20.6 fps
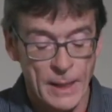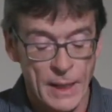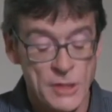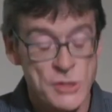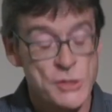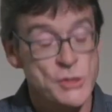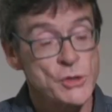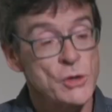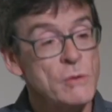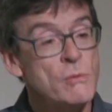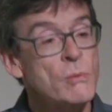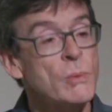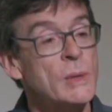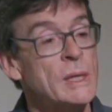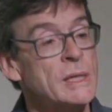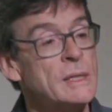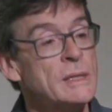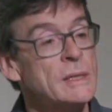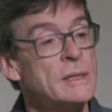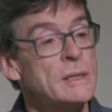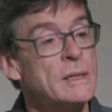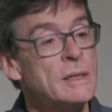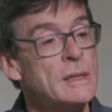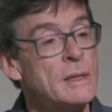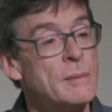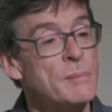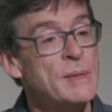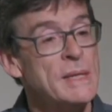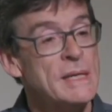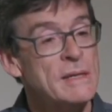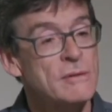And should we
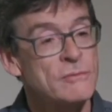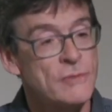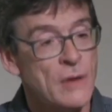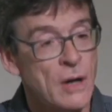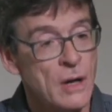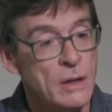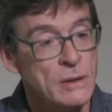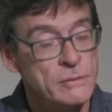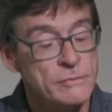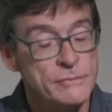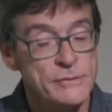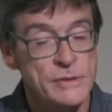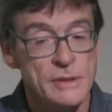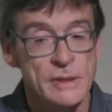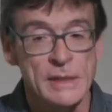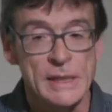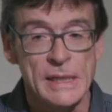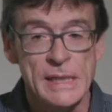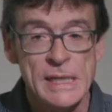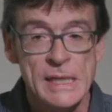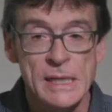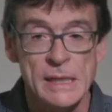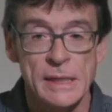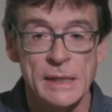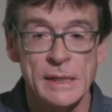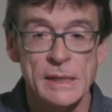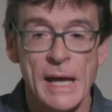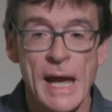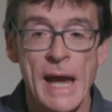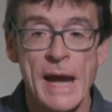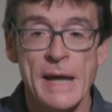be involved
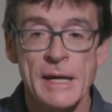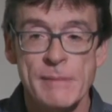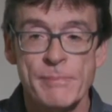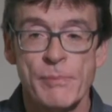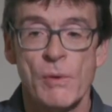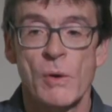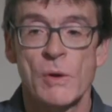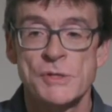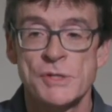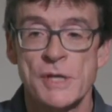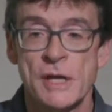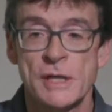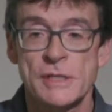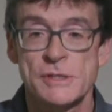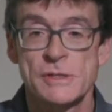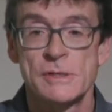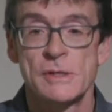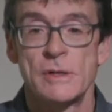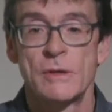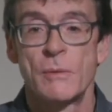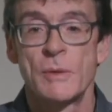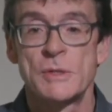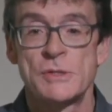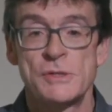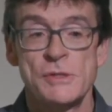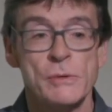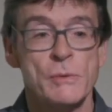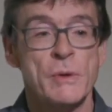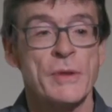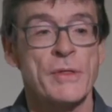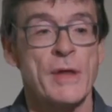in any projects which
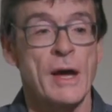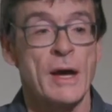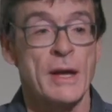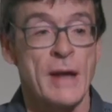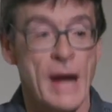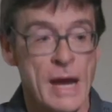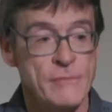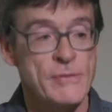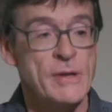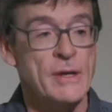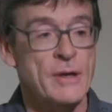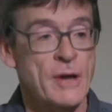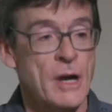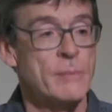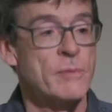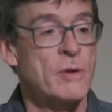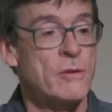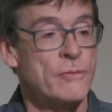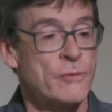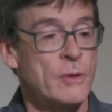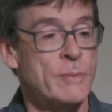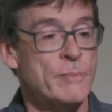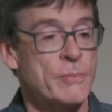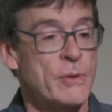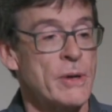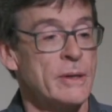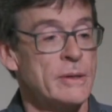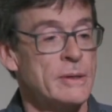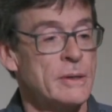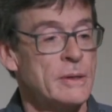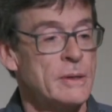deal with a heavy carbon
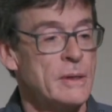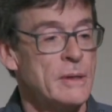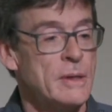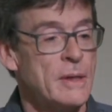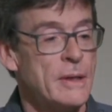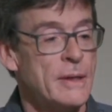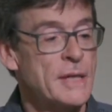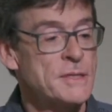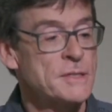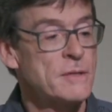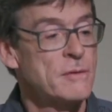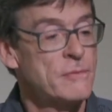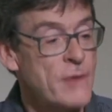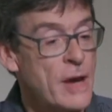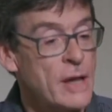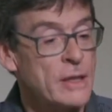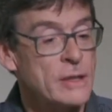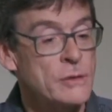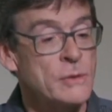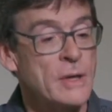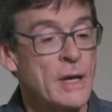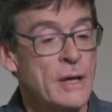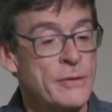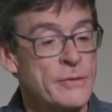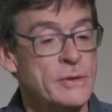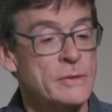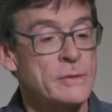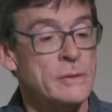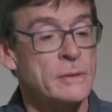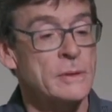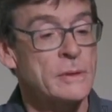footprint? That's a value and
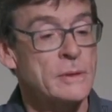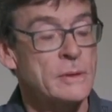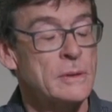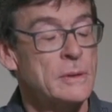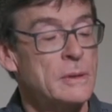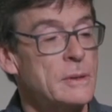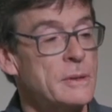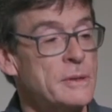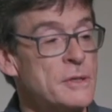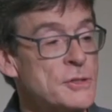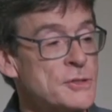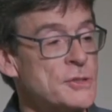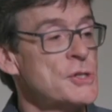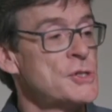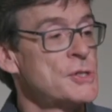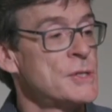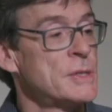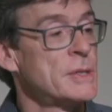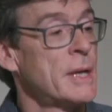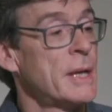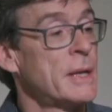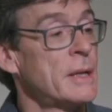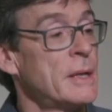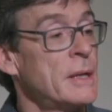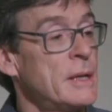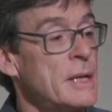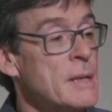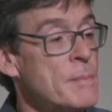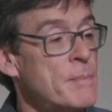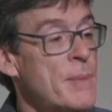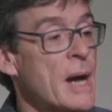ethical decision that an
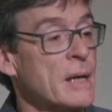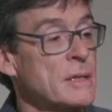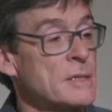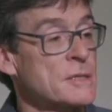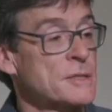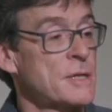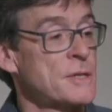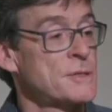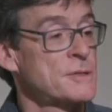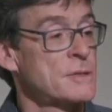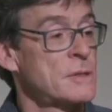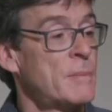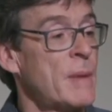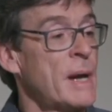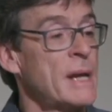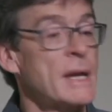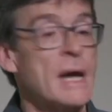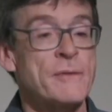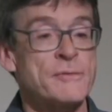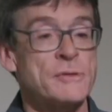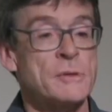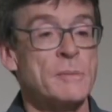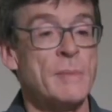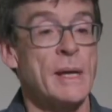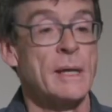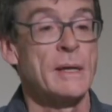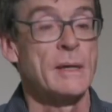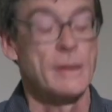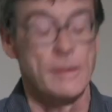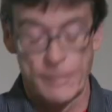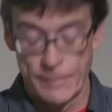impact assessor might have to
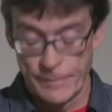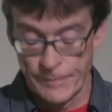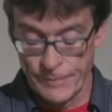make.